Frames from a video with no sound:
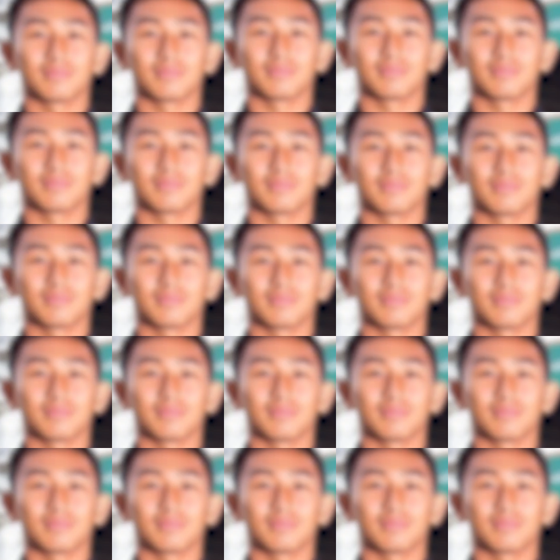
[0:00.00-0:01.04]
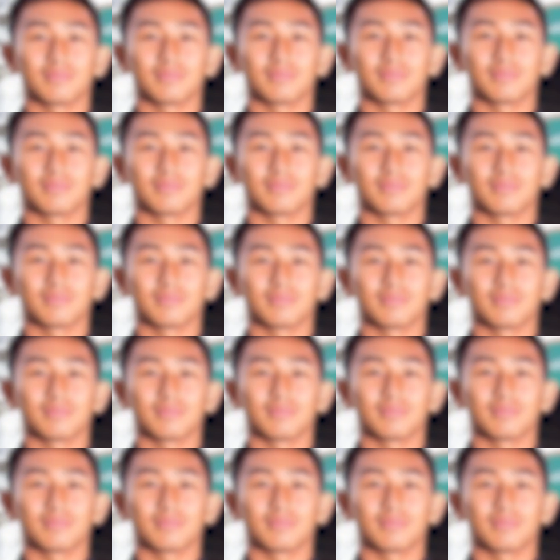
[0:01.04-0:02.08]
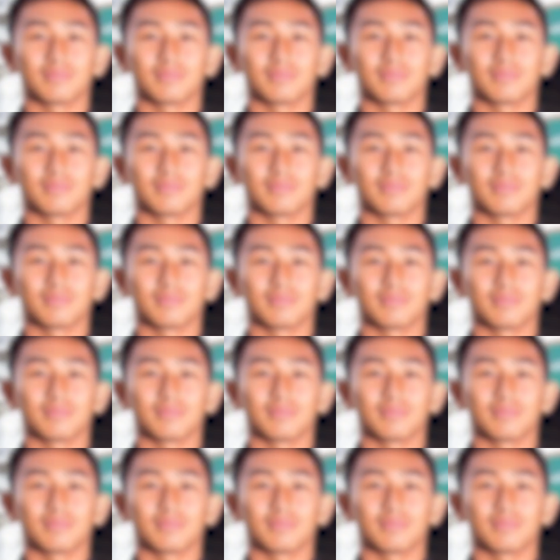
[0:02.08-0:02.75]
The person shown says nothing.